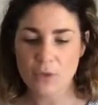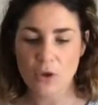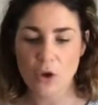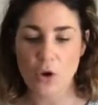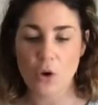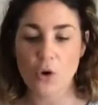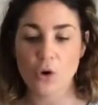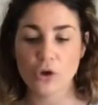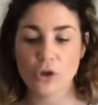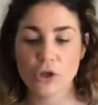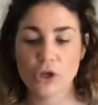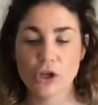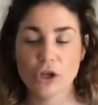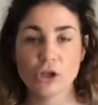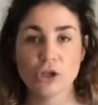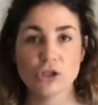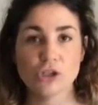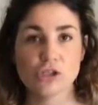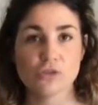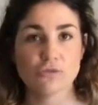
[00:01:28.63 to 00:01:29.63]
Or you can
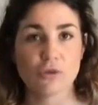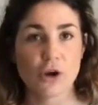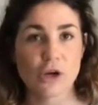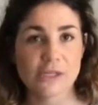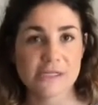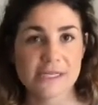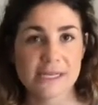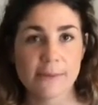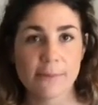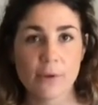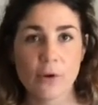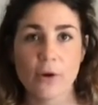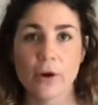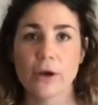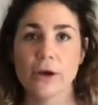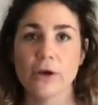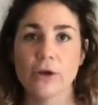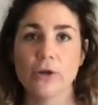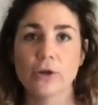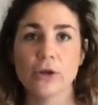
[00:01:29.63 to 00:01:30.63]
use rosehip
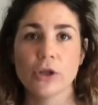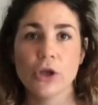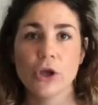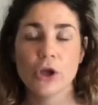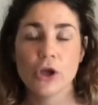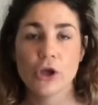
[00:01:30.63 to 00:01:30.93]
oil,